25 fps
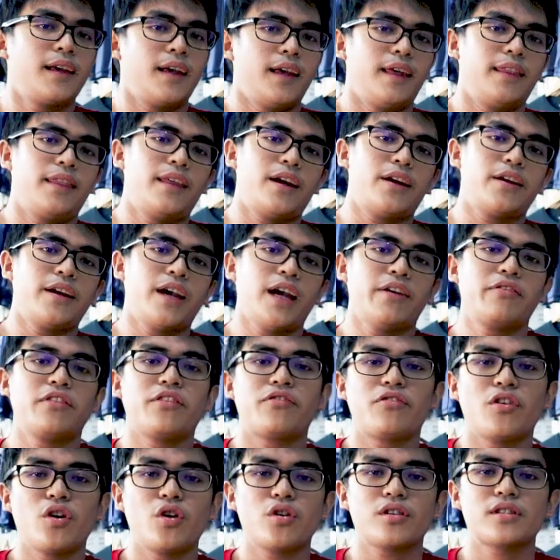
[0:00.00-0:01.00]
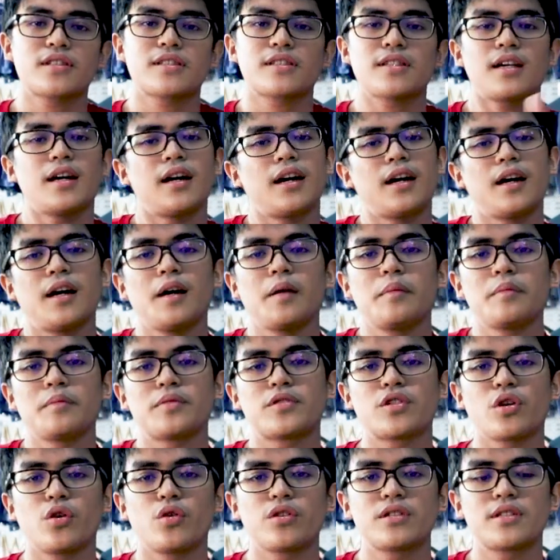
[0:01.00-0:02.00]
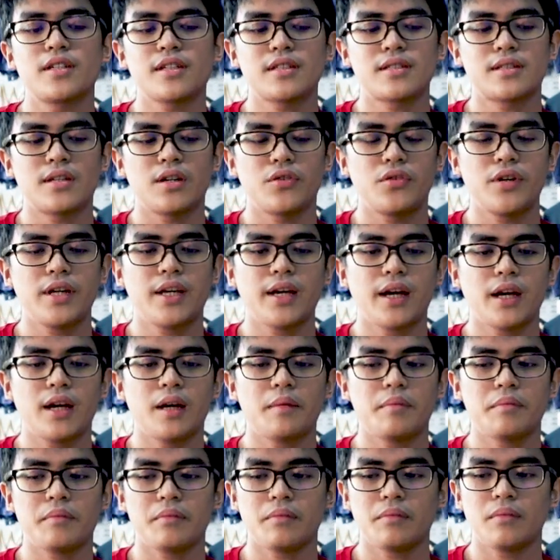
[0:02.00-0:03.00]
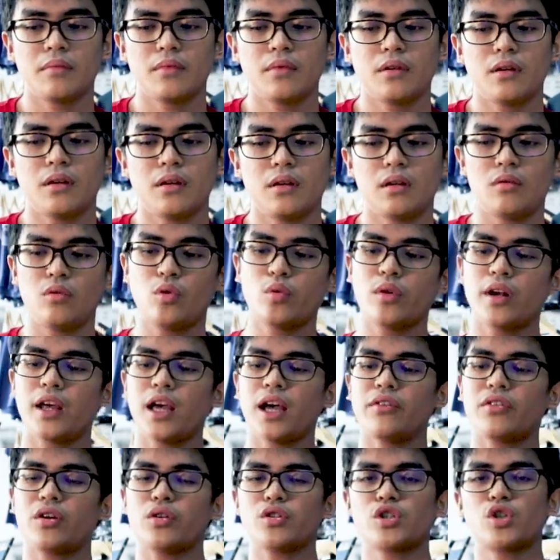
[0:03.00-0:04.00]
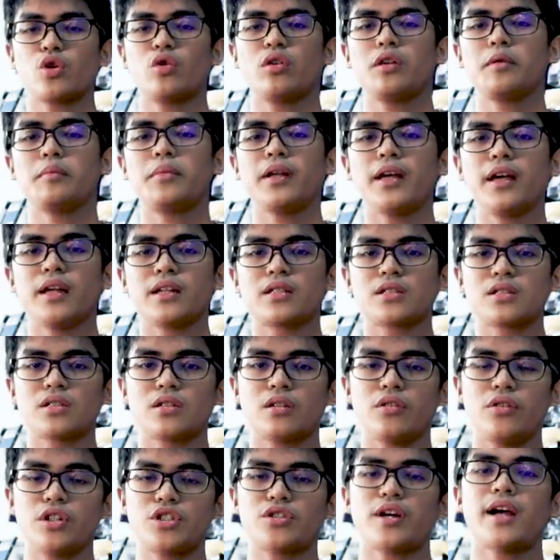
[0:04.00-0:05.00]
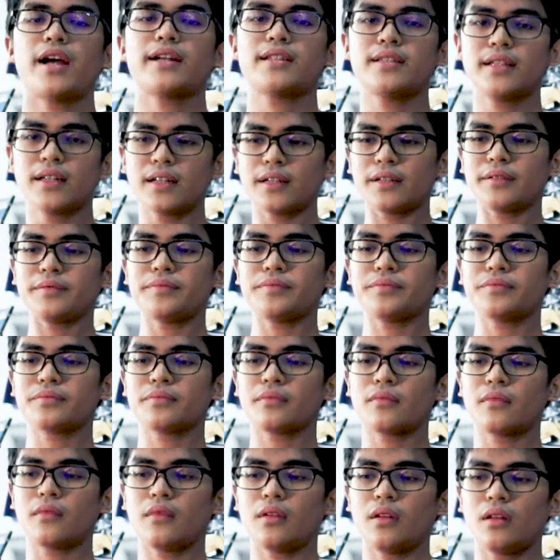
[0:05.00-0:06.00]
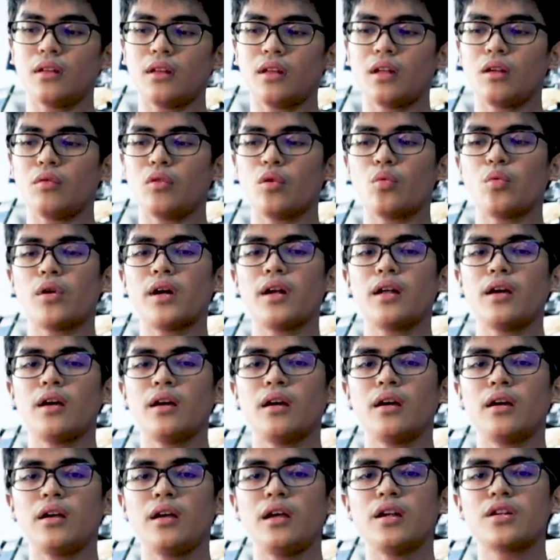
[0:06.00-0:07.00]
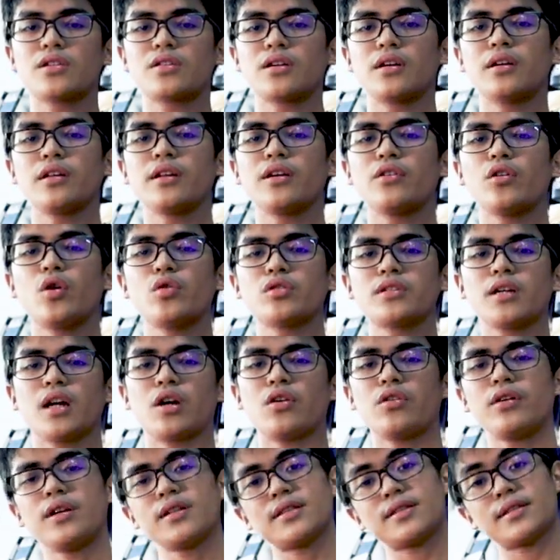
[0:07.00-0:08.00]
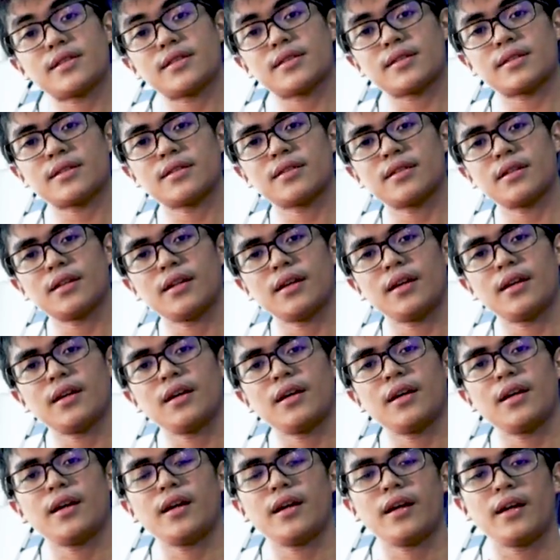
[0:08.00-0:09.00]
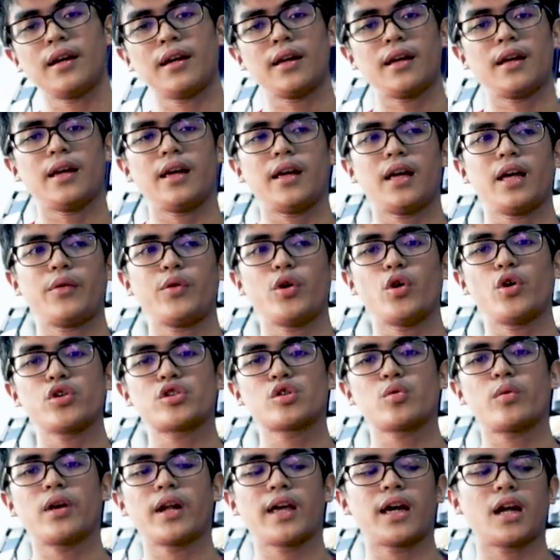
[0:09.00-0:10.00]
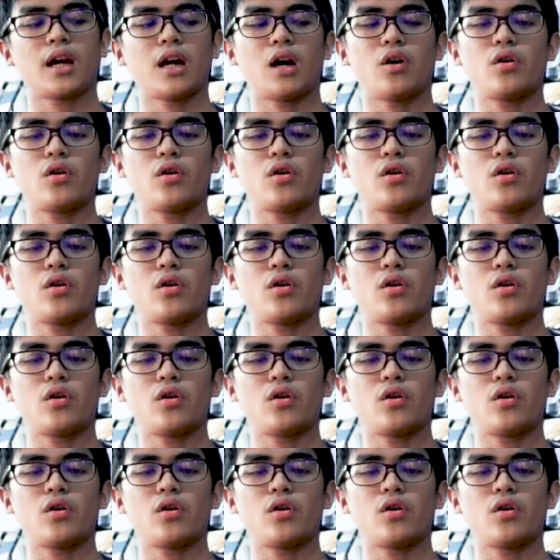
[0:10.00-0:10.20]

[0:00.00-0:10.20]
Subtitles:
And there you have it, folks. So just to recap, we want to have our shoulder blades retracted, and then we want to internally rotate our wrists, and we also want to get